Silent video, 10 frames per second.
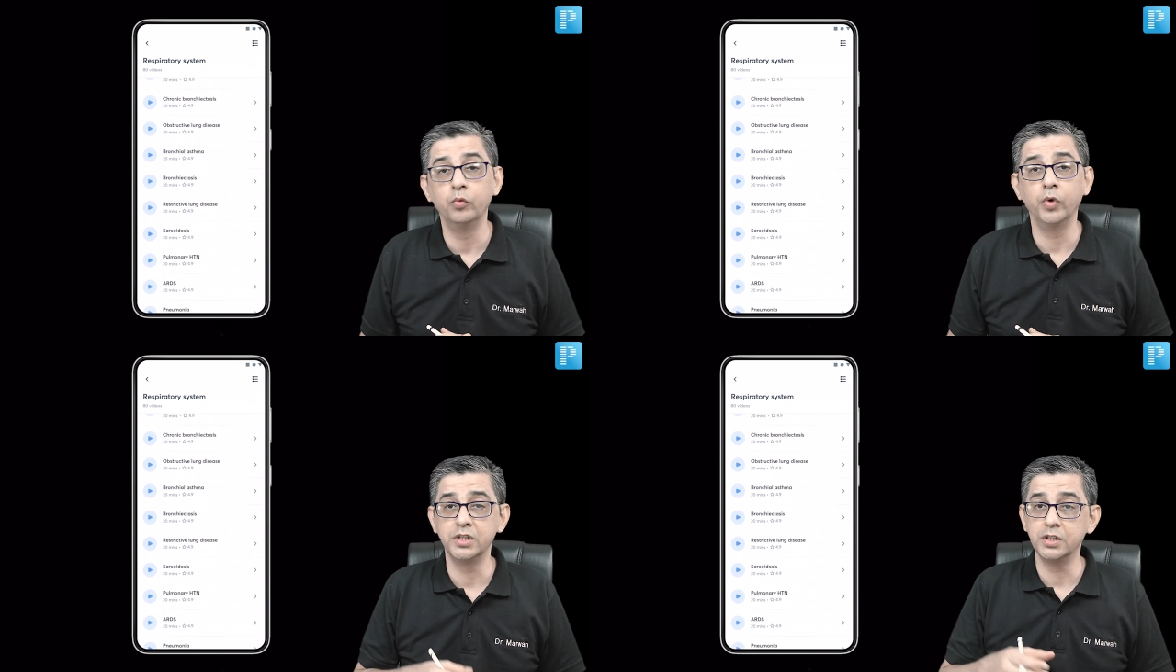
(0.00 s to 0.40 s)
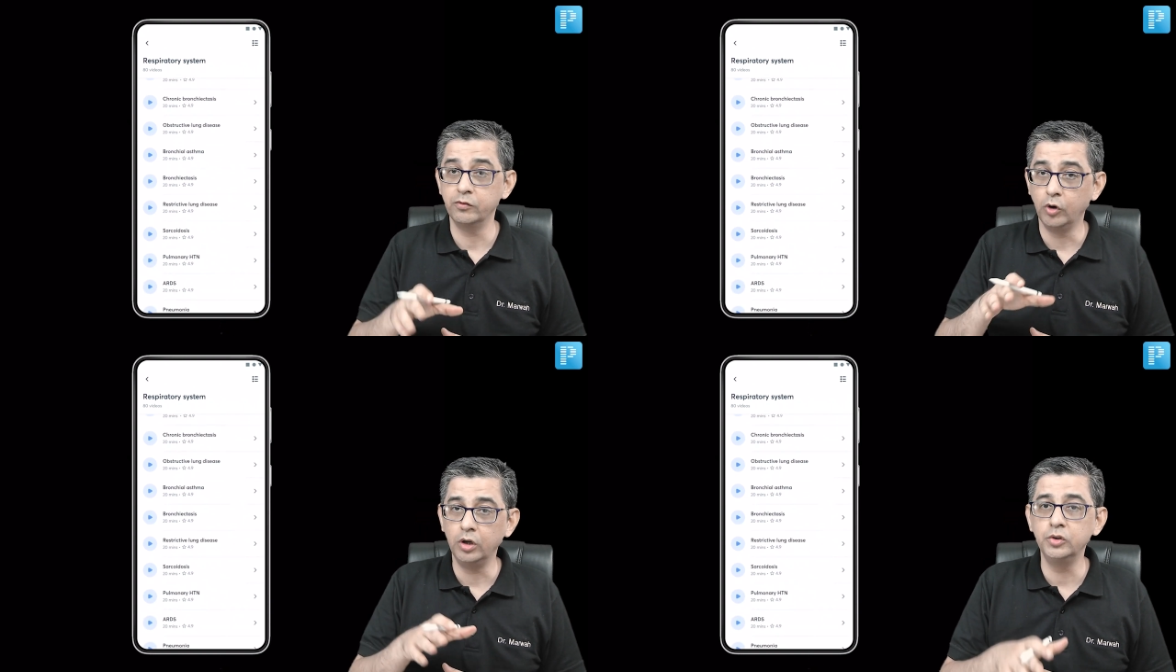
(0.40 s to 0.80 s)
Once
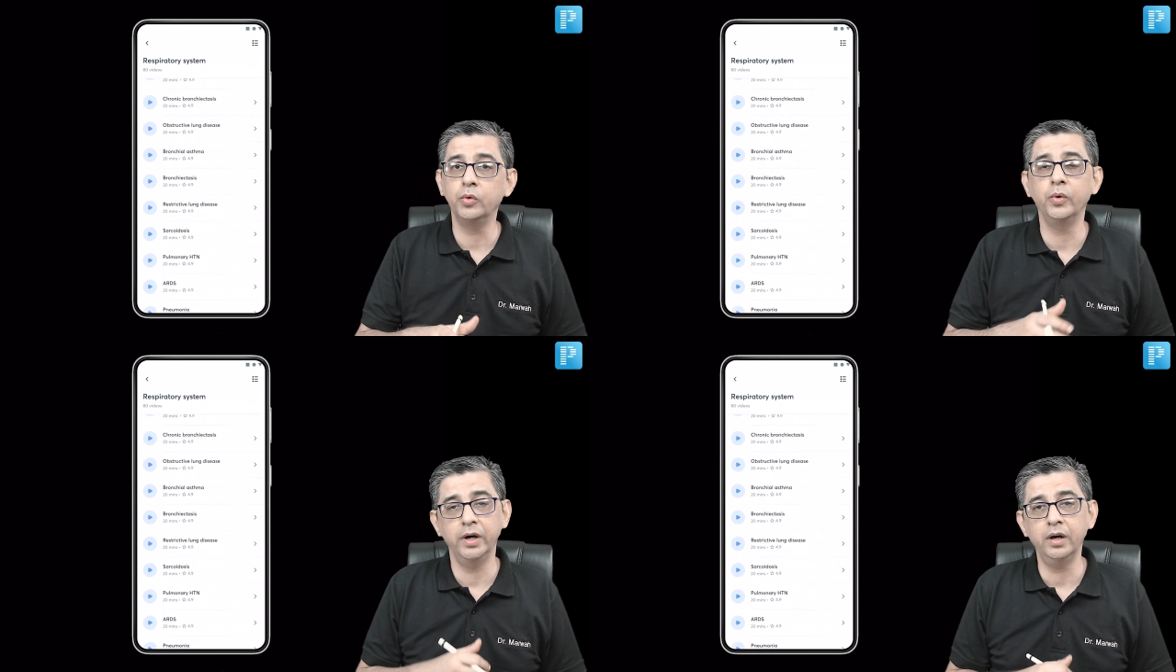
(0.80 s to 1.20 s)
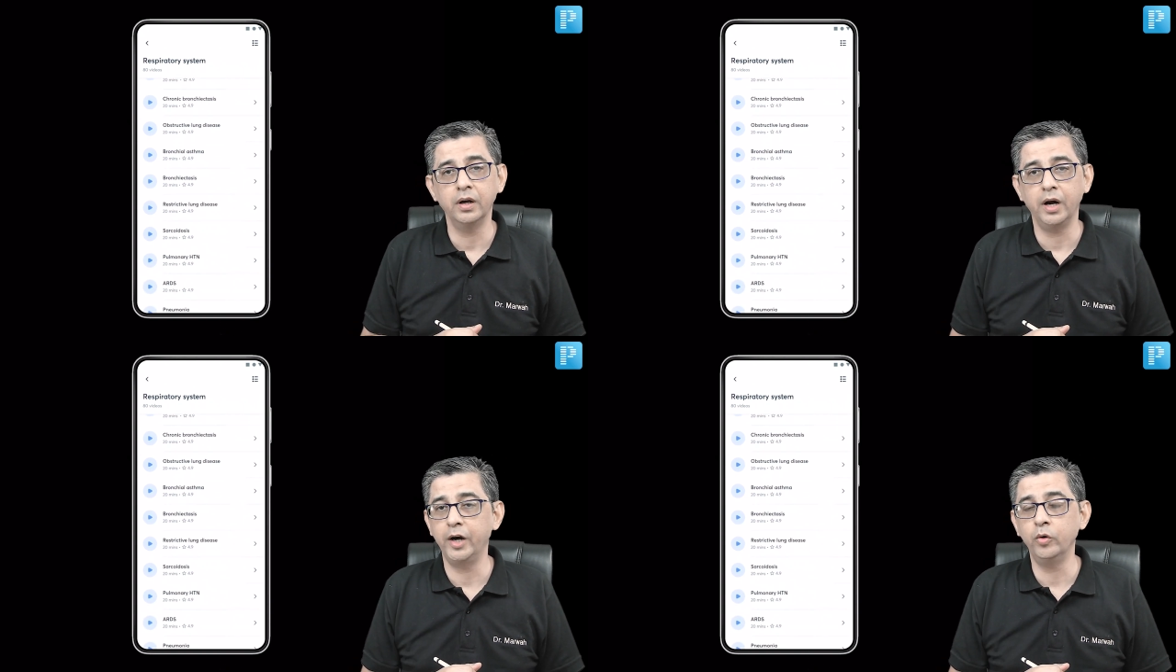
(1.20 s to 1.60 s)
I've gone through
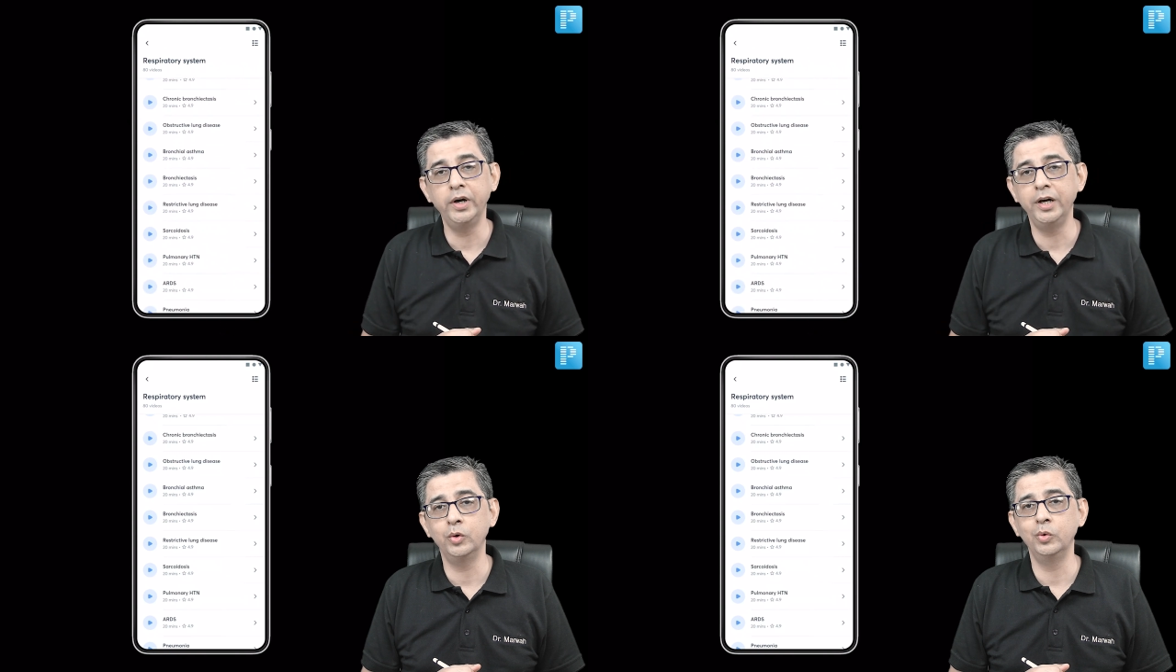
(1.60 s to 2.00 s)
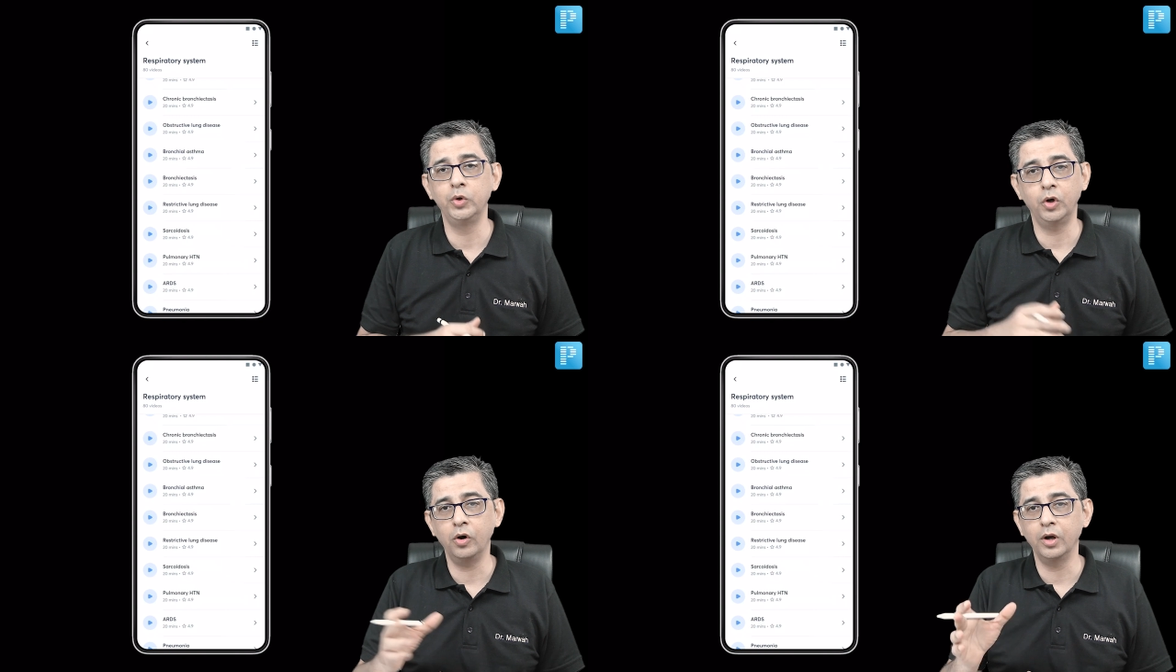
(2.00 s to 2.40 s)
it, I don't need
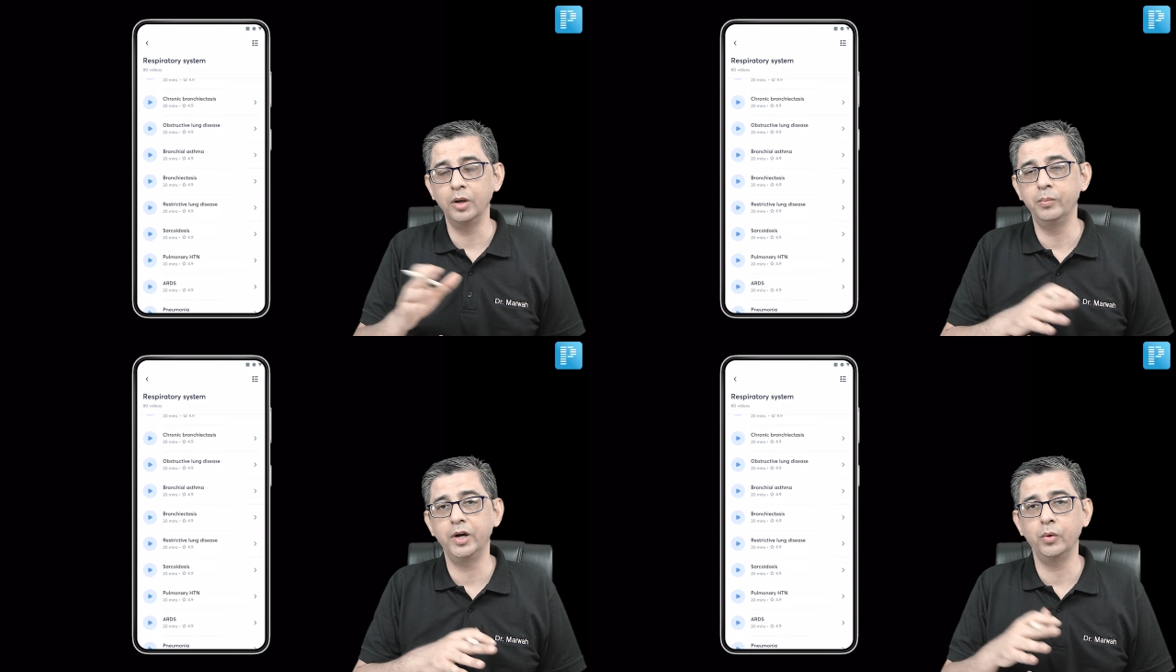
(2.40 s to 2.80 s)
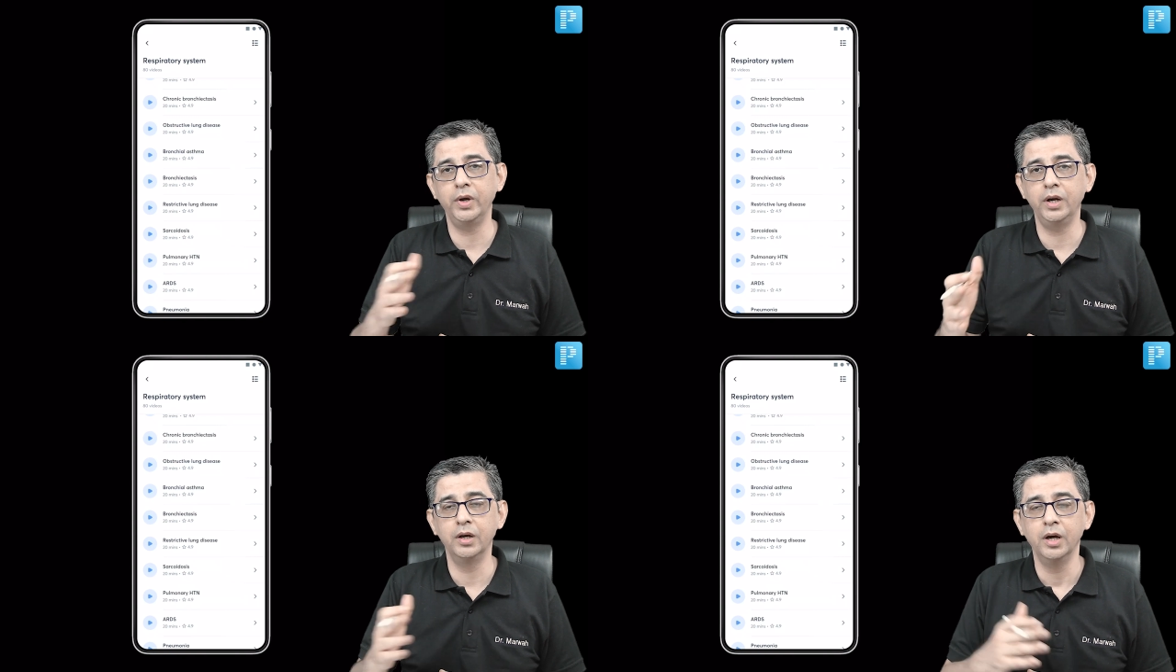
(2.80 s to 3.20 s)
to toggle
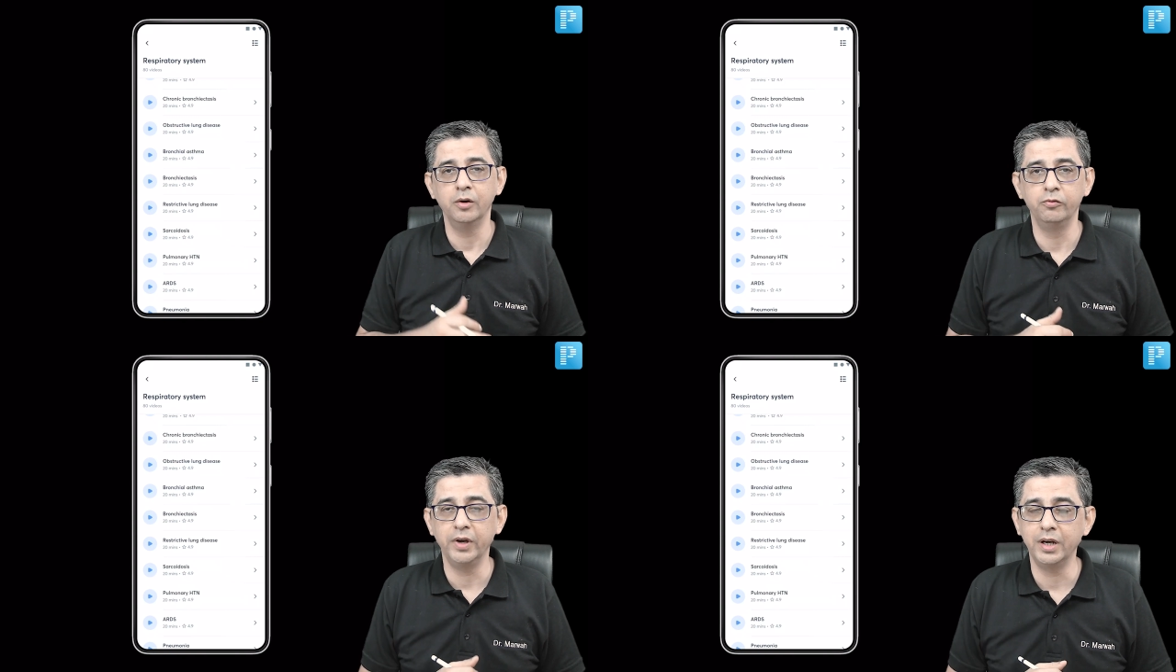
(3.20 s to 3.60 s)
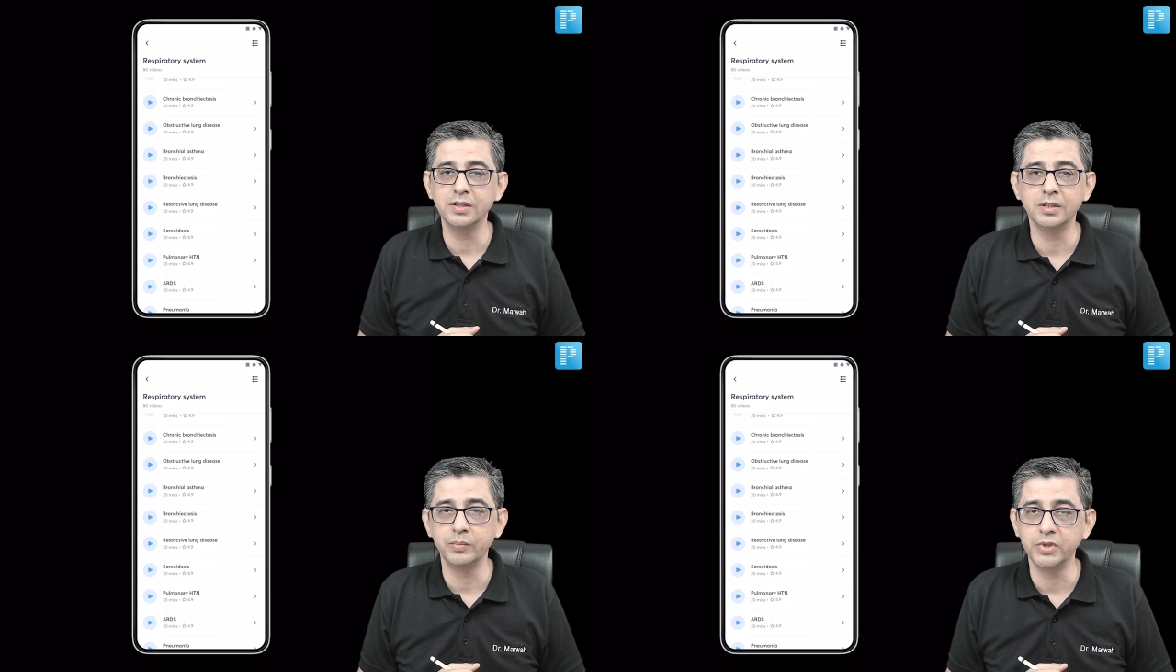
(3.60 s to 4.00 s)
between
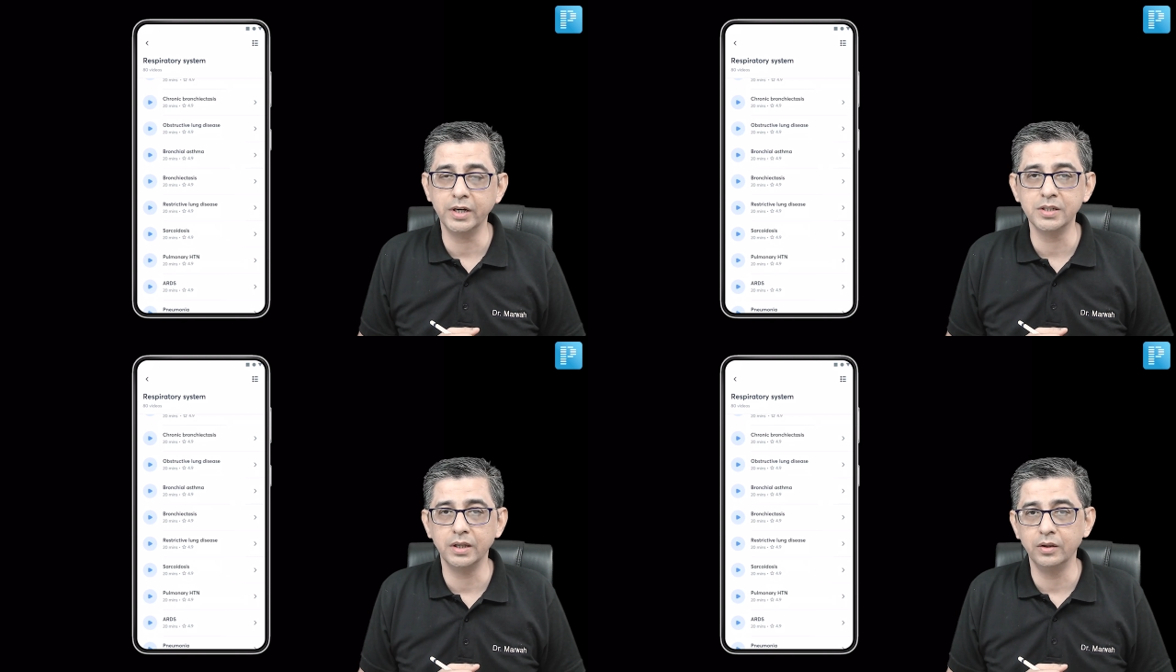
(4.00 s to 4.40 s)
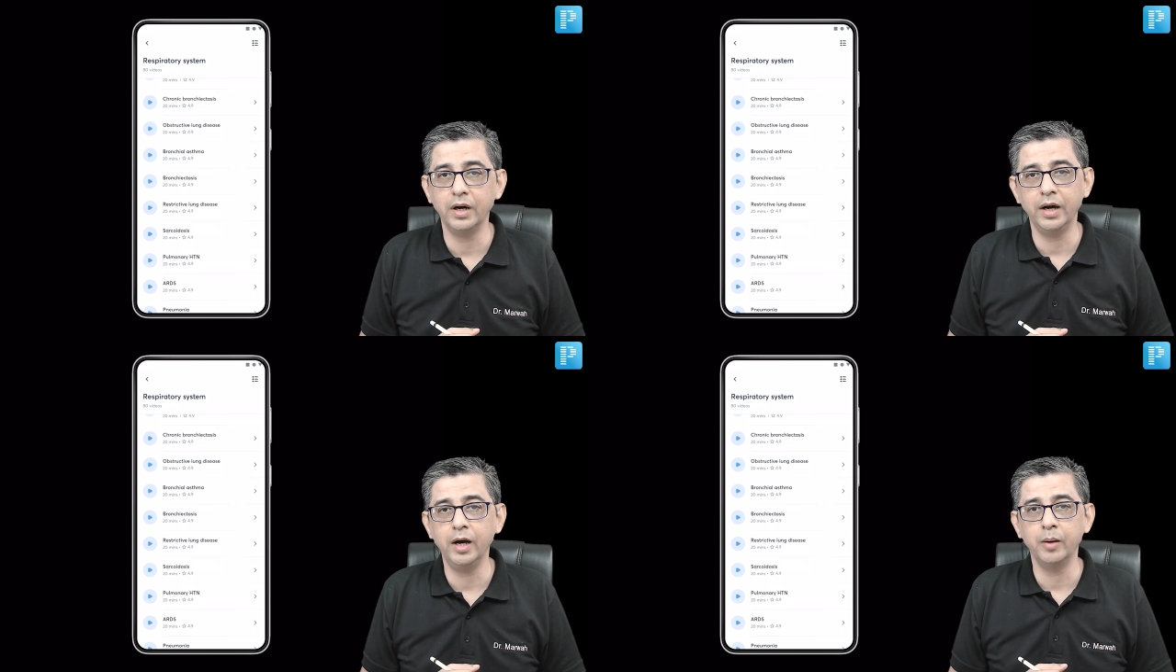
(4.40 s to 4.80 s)
various subjects in
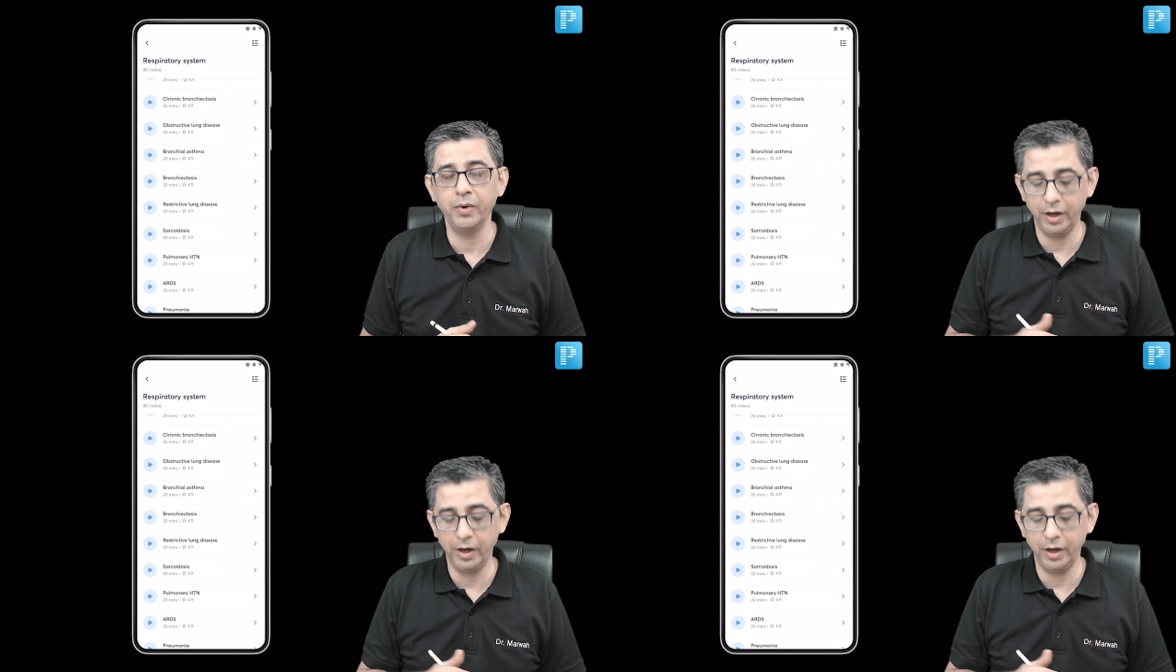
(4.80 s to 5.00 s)
the app.